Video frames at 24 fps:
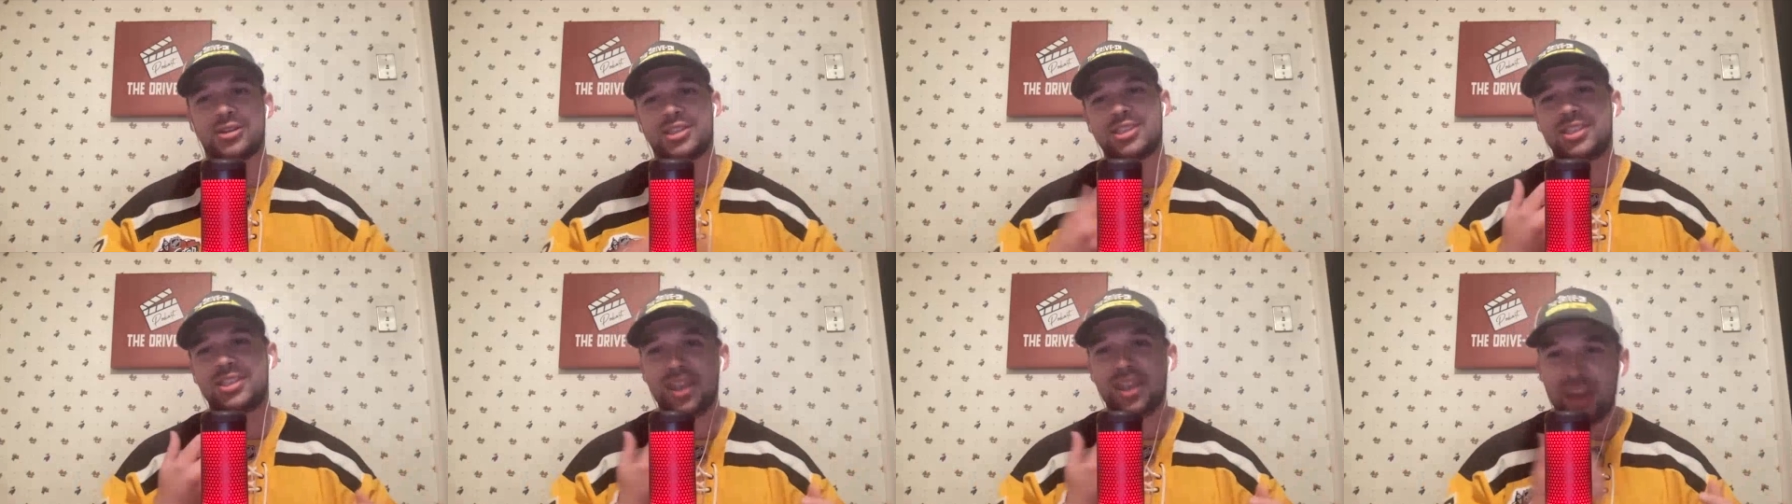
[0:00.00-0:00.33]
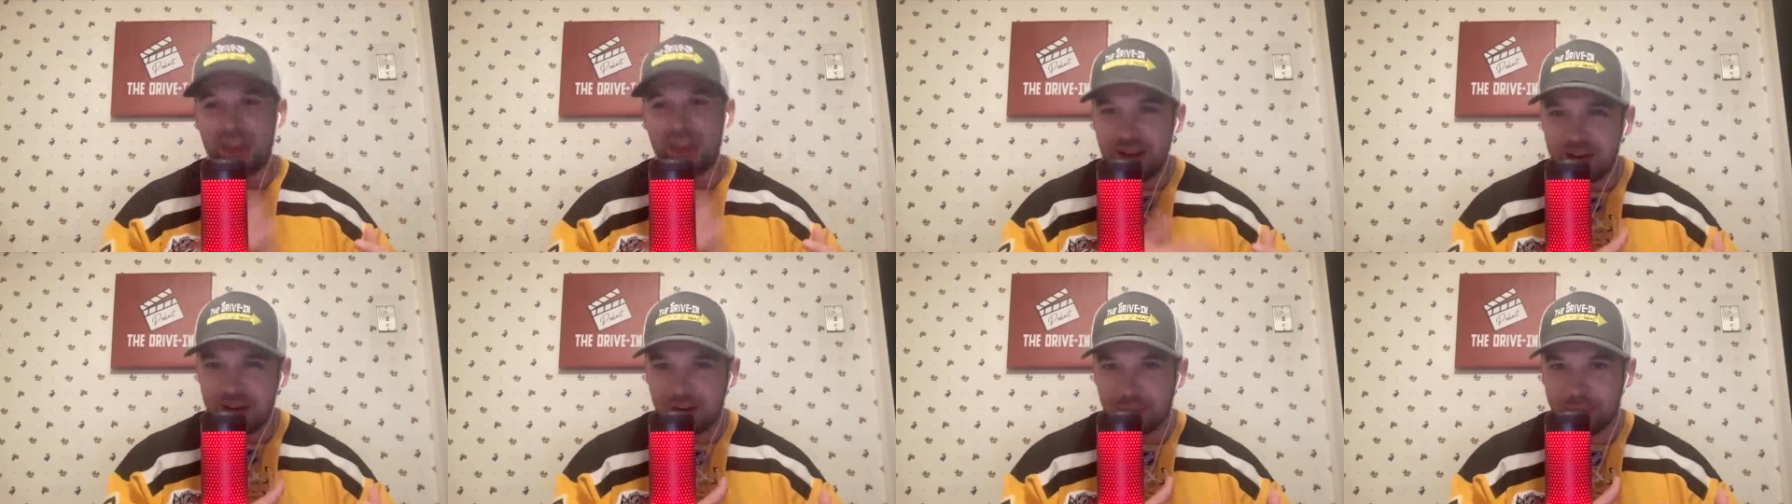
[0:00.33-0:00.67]

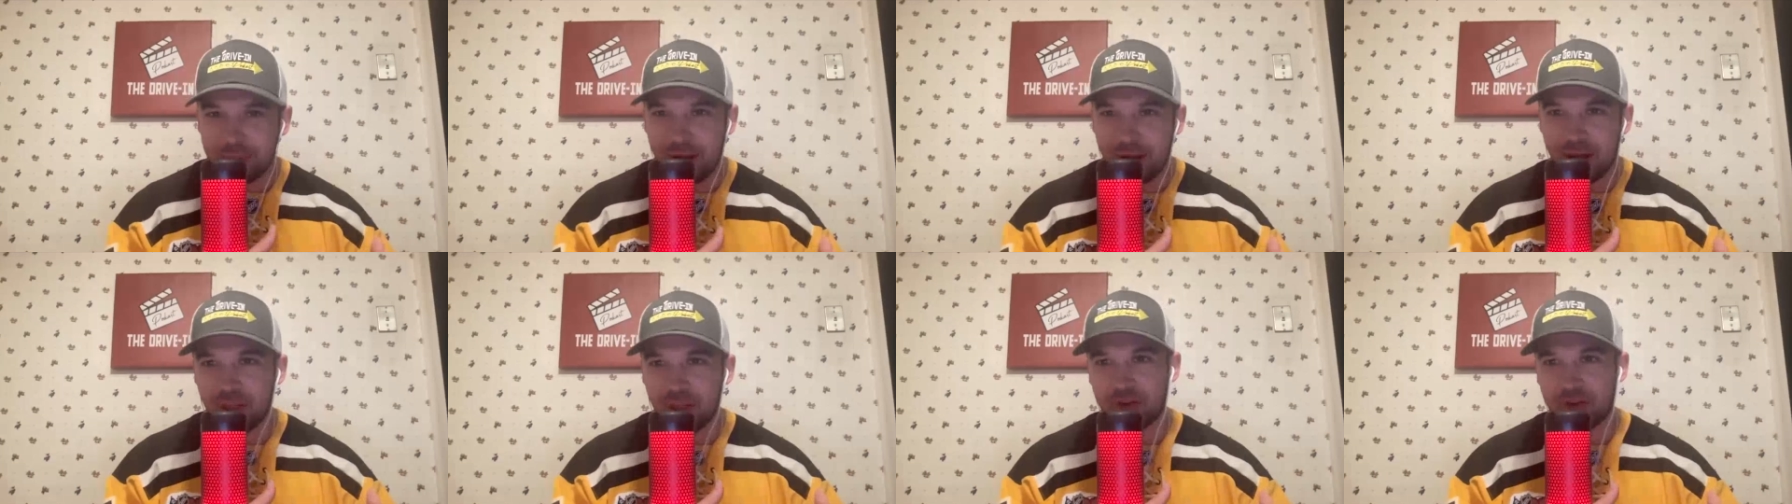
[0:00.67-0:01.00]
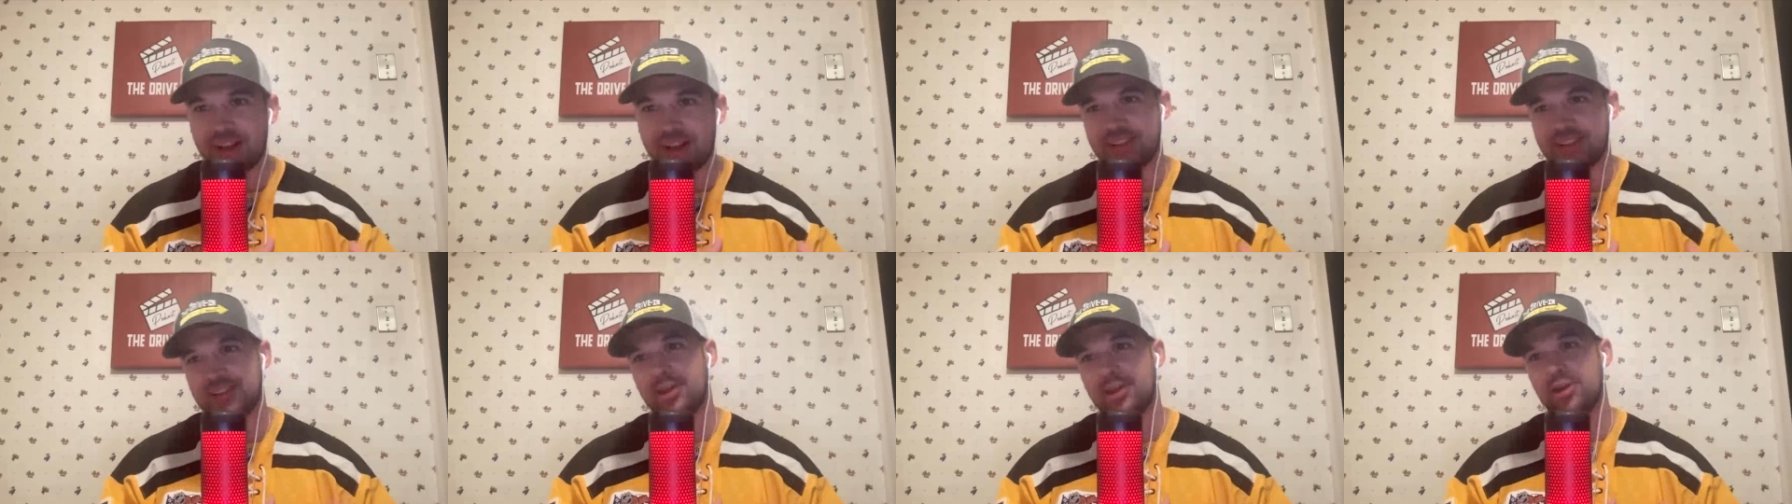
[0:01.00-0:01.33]
Seeing her mother
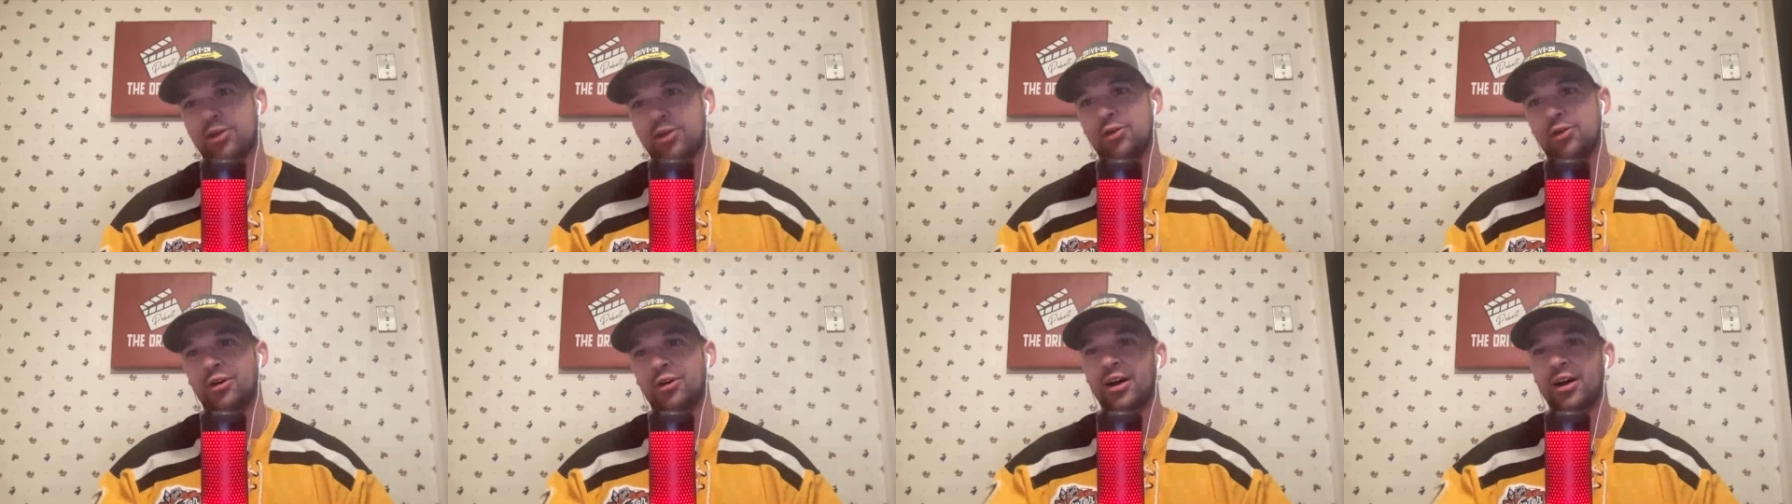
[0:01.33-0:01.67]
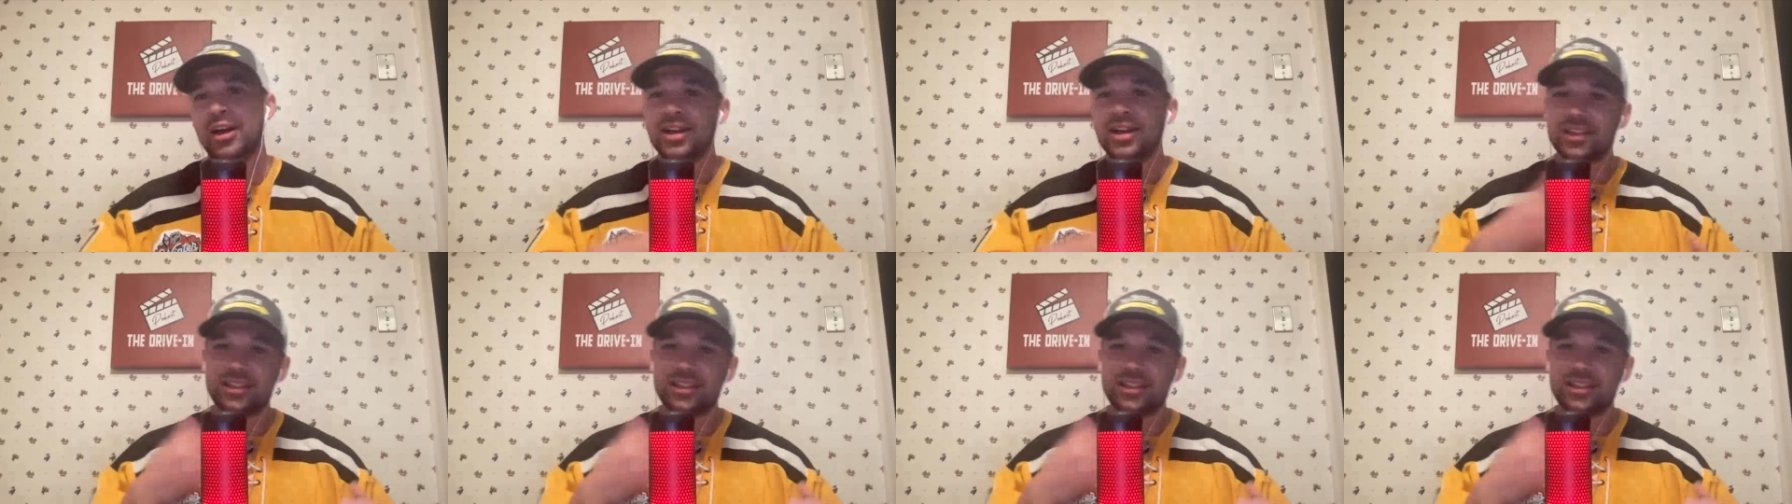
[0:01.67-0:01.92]
as the ghoul,